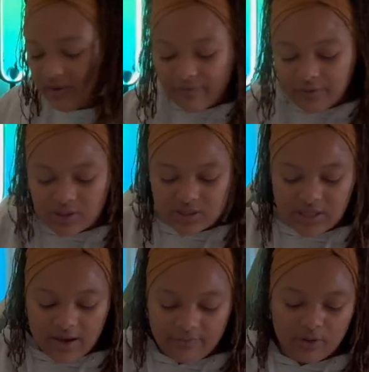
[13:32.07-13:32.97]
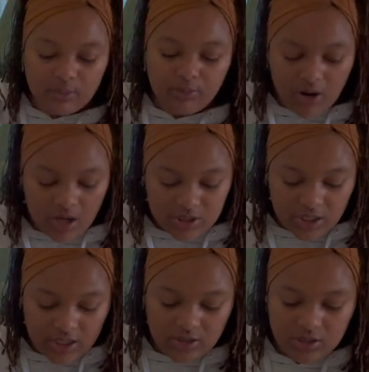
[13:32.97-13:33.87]
first ever
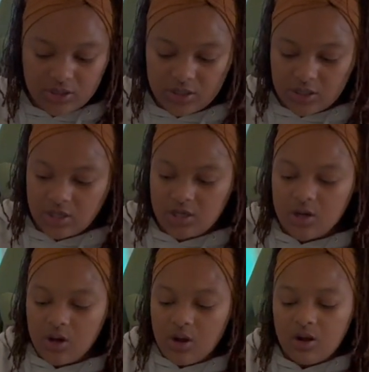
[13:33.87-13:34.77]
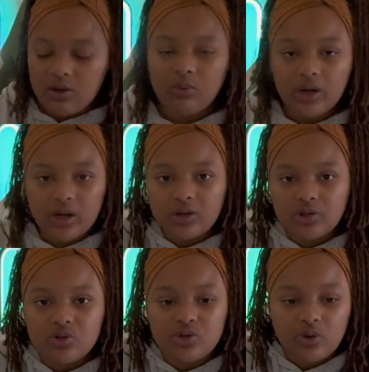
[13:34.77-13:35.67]
project where
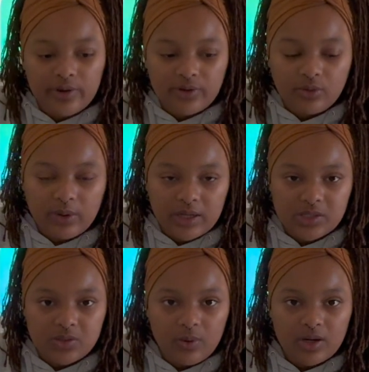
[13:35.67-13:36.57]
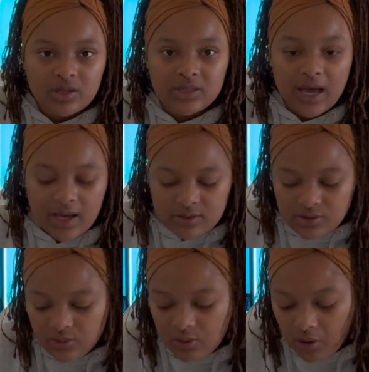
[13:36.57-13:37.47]
you join the granny squares as
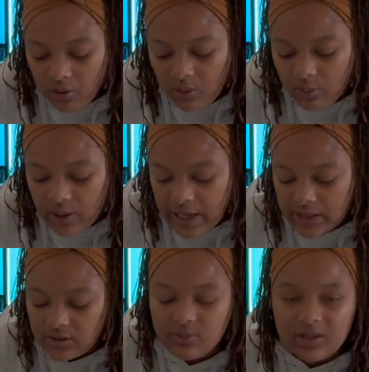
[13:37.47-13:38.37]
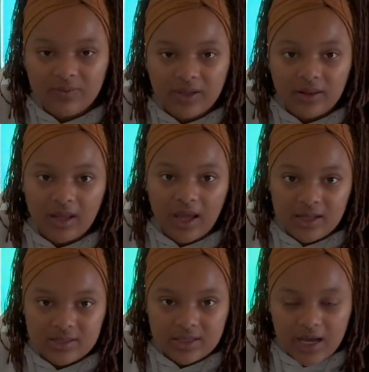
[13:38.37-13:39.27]
you go and you weave in the
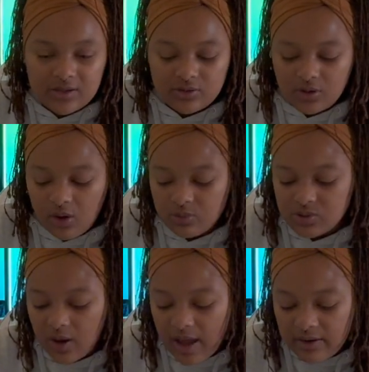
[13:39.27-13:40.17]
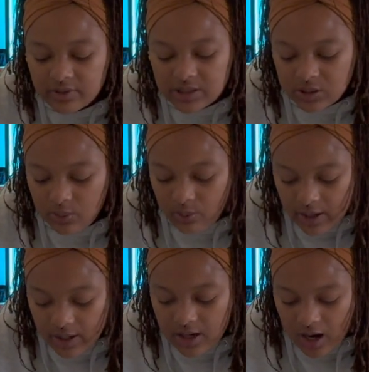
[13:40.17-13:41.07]
ends as you go. So every
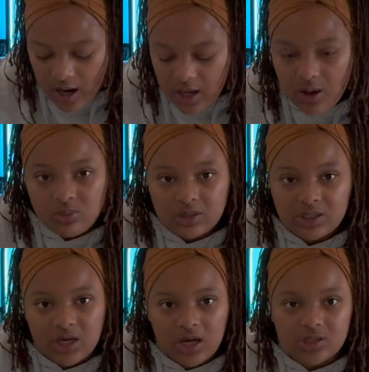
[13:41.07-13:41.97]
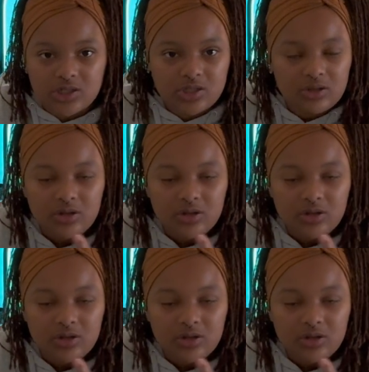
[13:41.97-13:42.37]
square I only touched